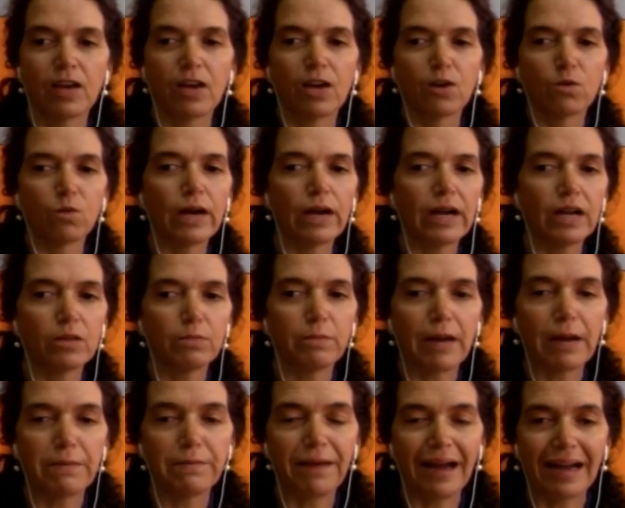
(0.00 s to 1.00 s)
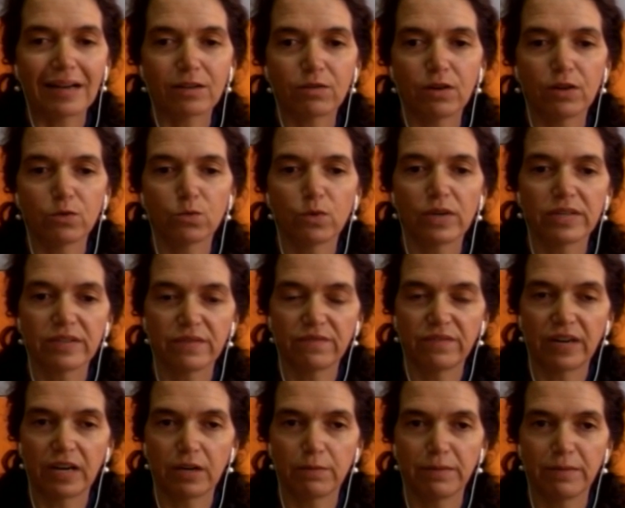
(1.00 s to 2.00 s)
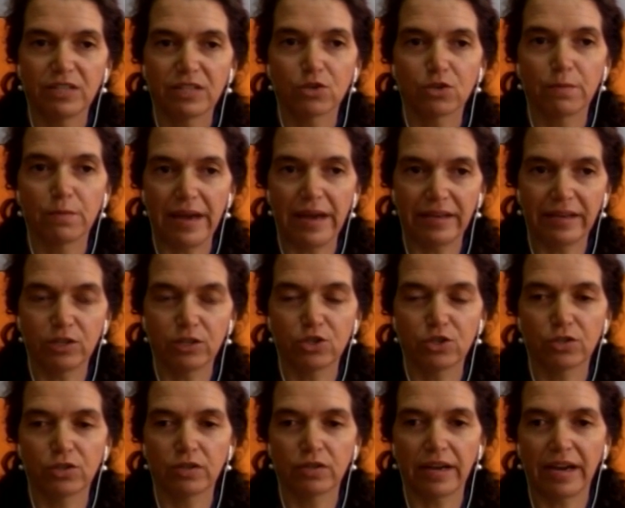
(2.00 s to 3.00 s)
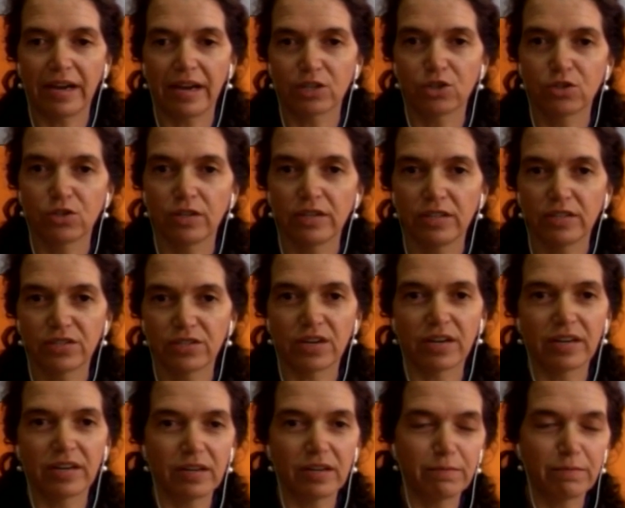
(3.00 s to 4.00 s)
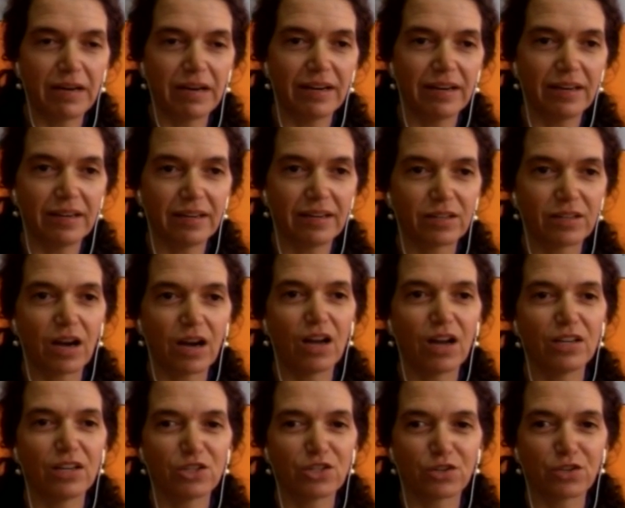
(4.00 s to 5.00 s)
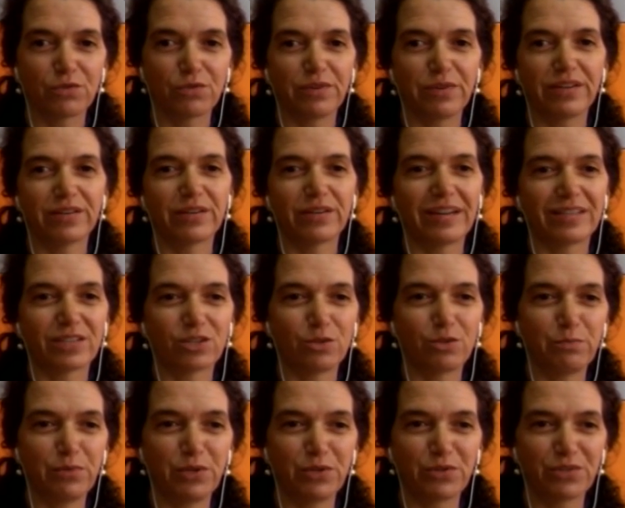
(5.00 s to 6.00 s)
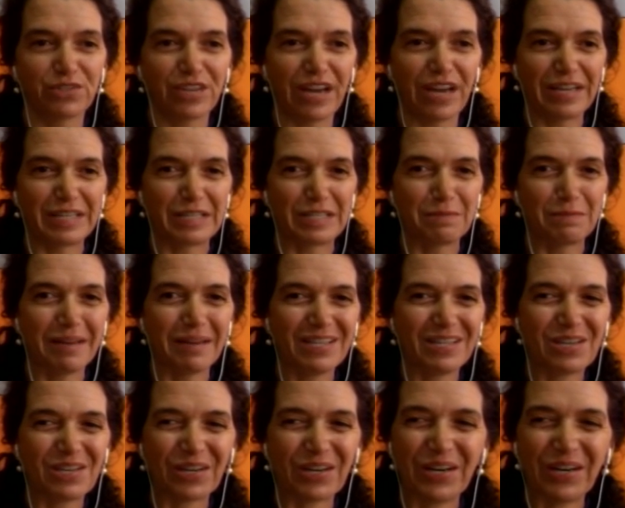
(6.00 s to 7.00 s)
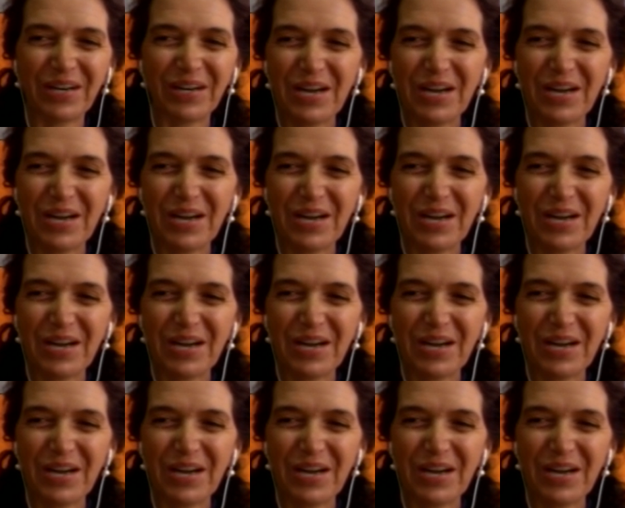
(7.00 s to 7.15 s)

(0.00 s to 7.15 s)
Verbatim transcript: Well, my background was environmental manager. I actually started my college career as computer science major.